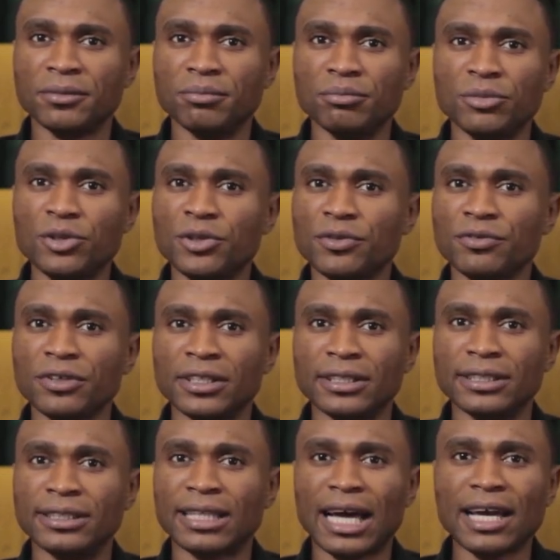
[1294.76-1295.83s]
move
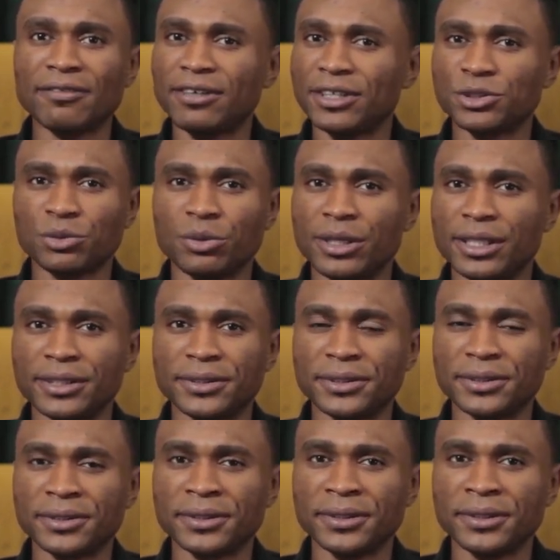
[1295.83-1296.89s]
in diverse ways.